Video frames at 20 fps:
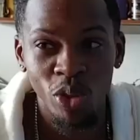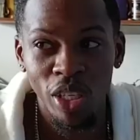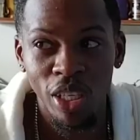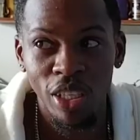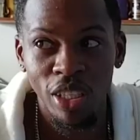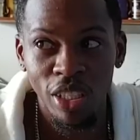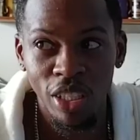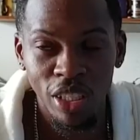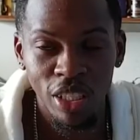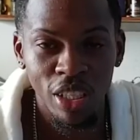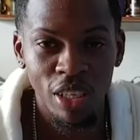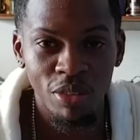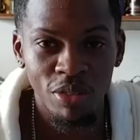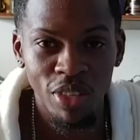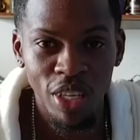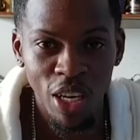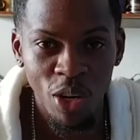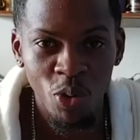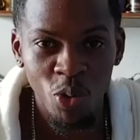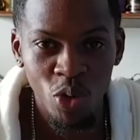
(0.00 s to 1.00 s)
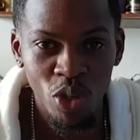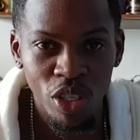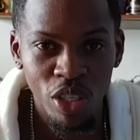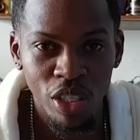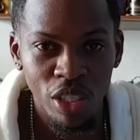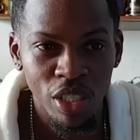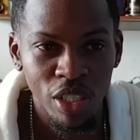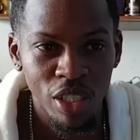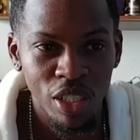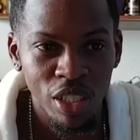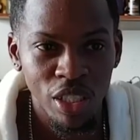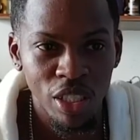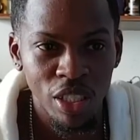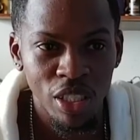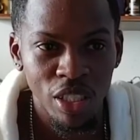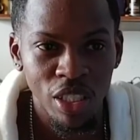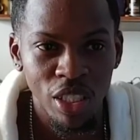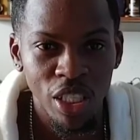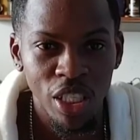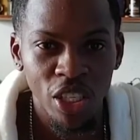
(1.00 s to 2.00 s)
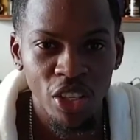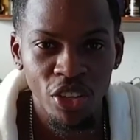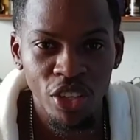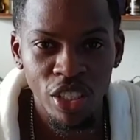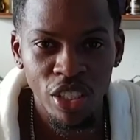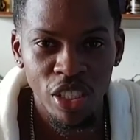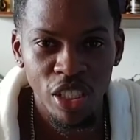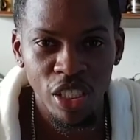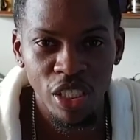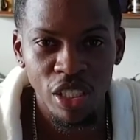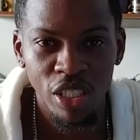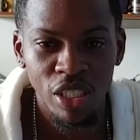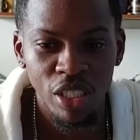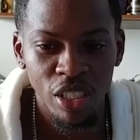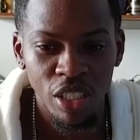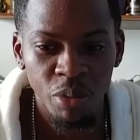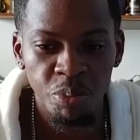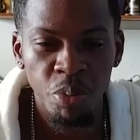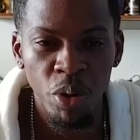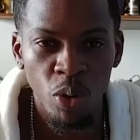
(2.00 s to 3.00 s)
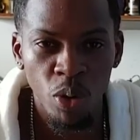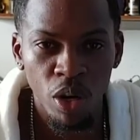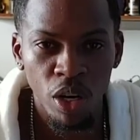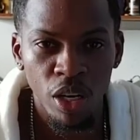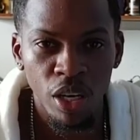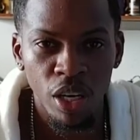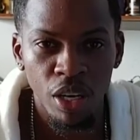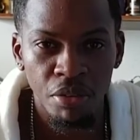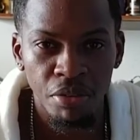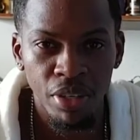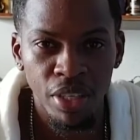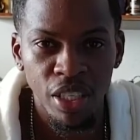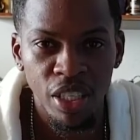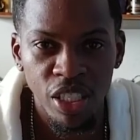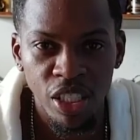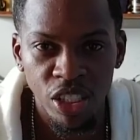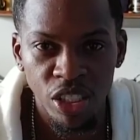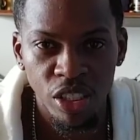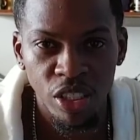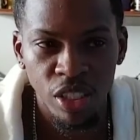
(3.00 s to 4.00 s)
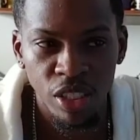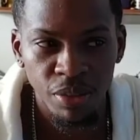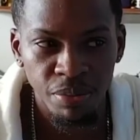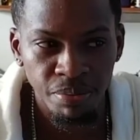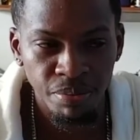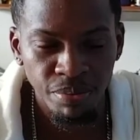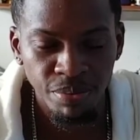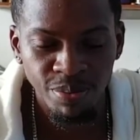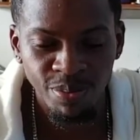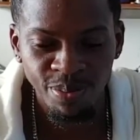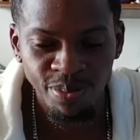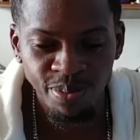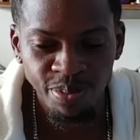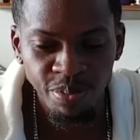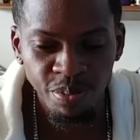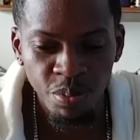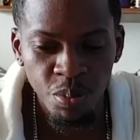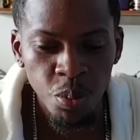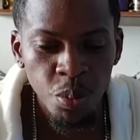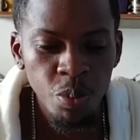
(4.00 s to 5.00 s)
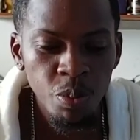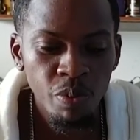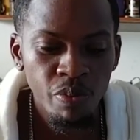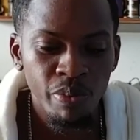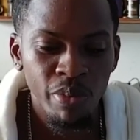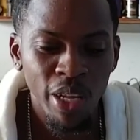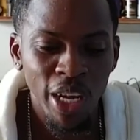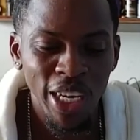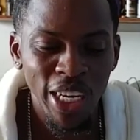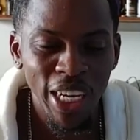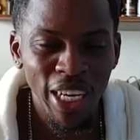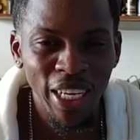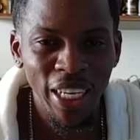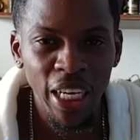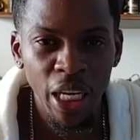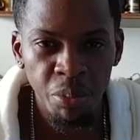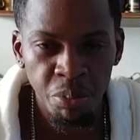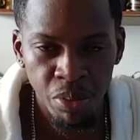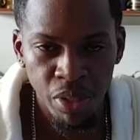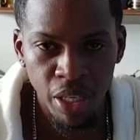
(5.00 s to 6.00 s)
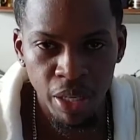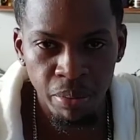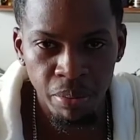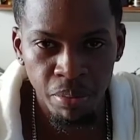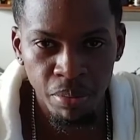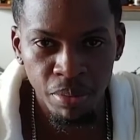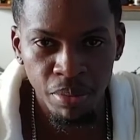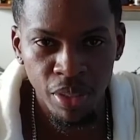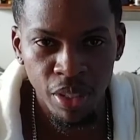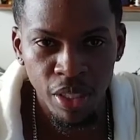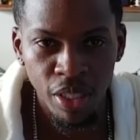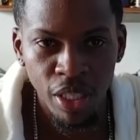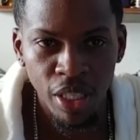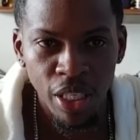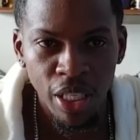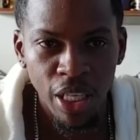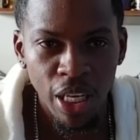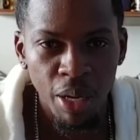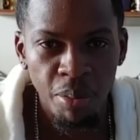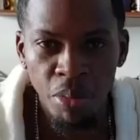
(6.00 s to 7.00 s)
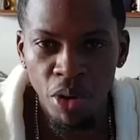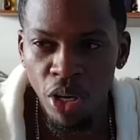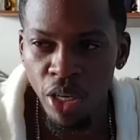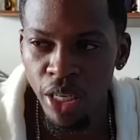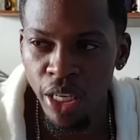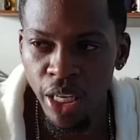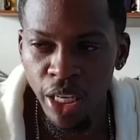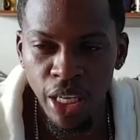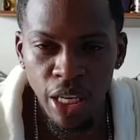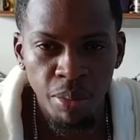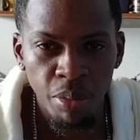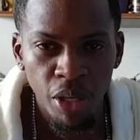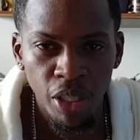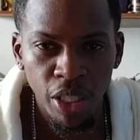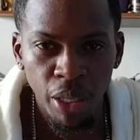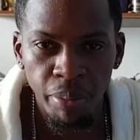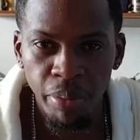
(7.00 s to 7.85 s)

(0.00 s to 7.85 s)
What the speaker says: can think of that would increase the power of an engine. And I kept them. I bought the head, I bought a